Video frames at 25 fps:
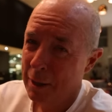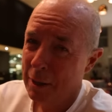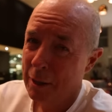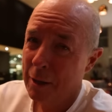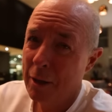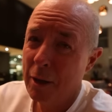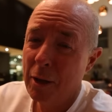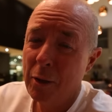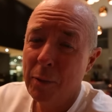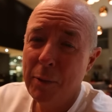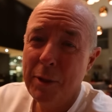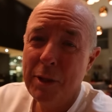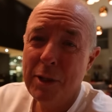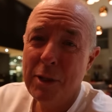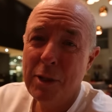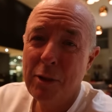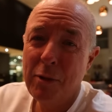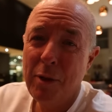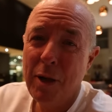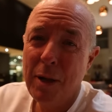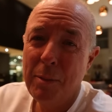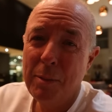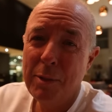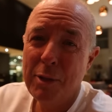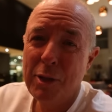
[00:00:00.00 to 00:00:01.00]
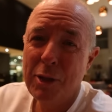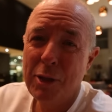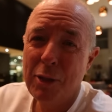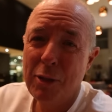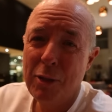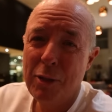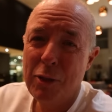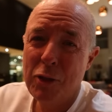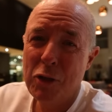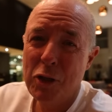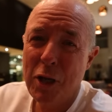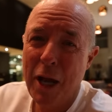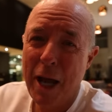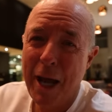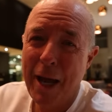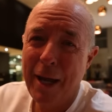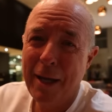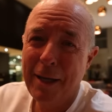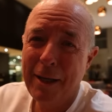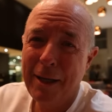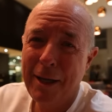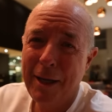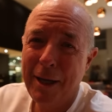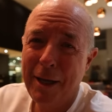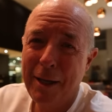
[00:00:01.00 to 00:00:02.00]
go to Instagram and search at
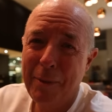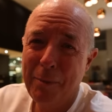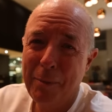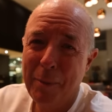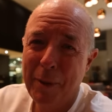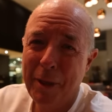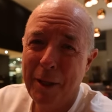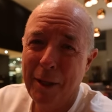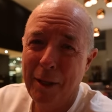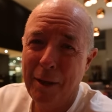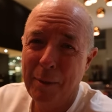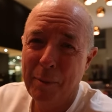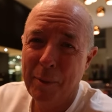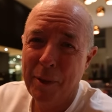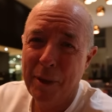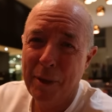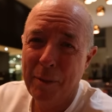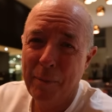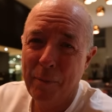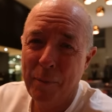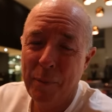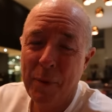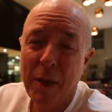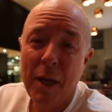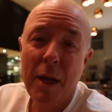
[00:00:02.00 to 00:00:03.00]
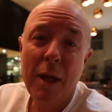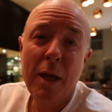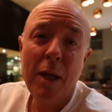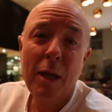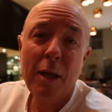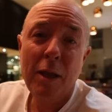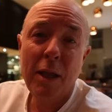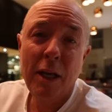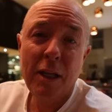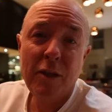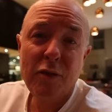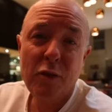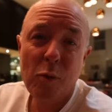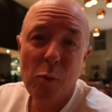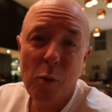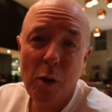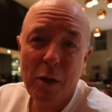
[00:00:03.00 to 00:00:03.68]
Kim Elman. Thanks for